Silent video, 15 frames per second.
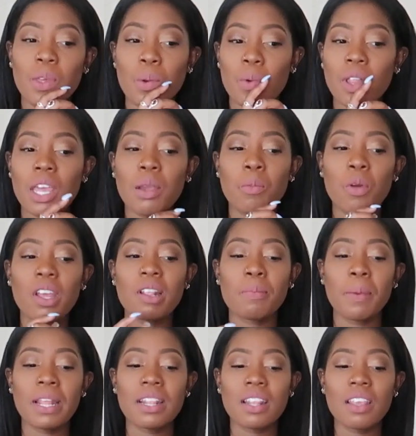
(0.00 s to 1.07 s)
They were like more
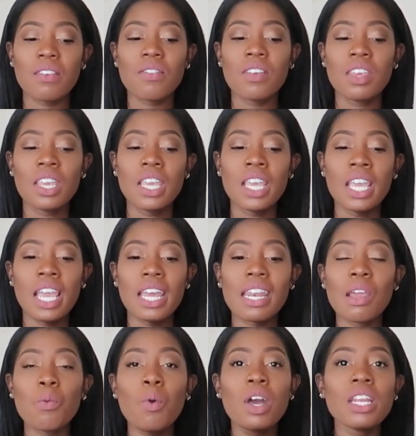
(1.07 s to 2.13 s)
expensive,
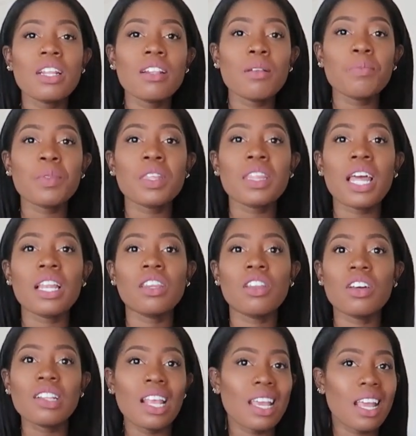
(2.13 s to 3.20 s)
and I wanted something that
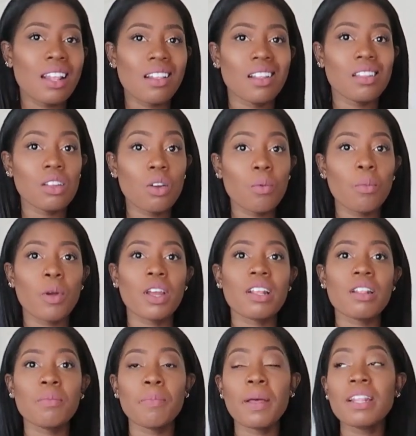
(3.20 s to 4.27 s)
looked, I guess, a little more
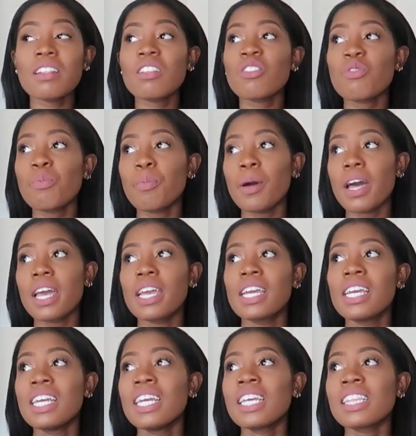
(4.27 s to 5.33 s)
expensive,
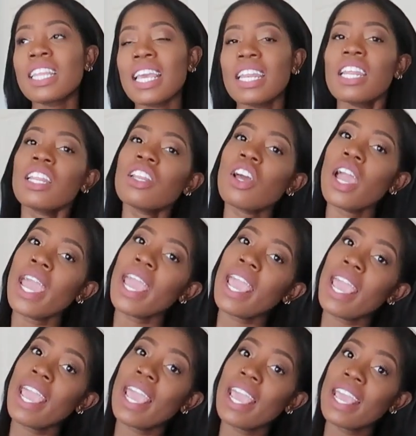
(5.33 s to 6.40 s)
but they didn't
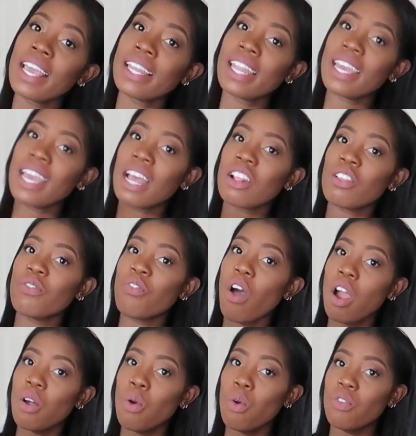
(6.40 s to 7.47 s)
hang like as
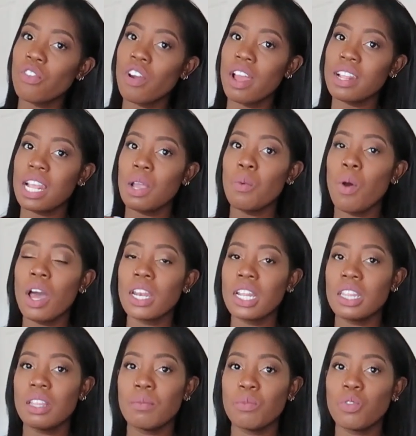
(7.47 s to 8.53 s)
far over as I
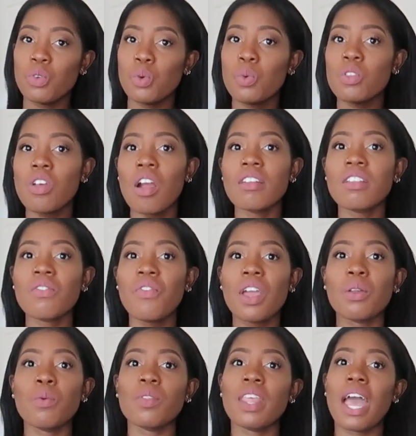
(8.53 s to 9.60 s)
wanted them to. It was hard to
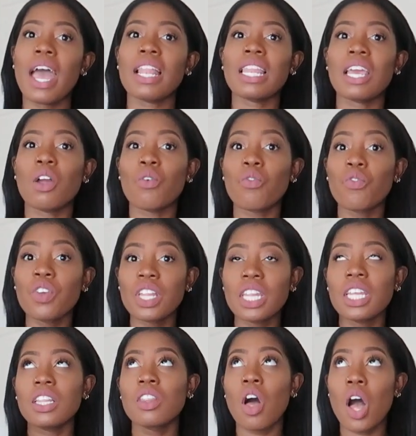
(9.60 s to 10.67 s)
find one that had like a
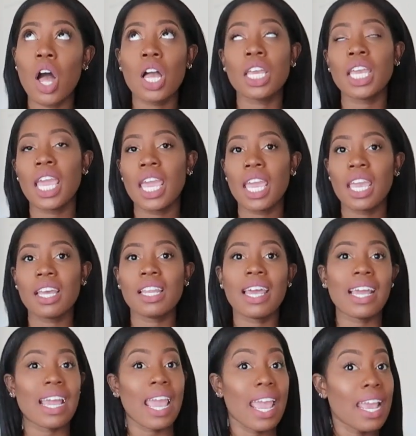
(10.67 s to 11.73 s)
really long
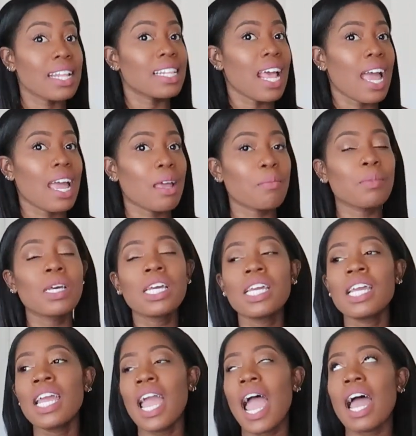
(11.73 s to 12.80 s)
hang time.
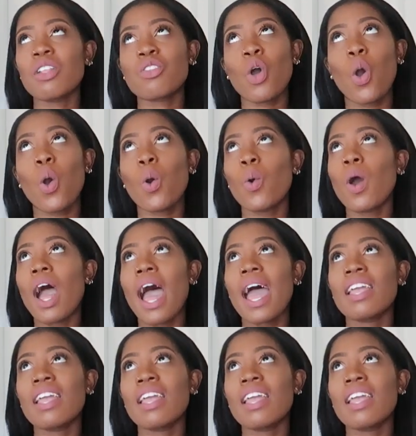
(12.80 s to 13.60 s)
So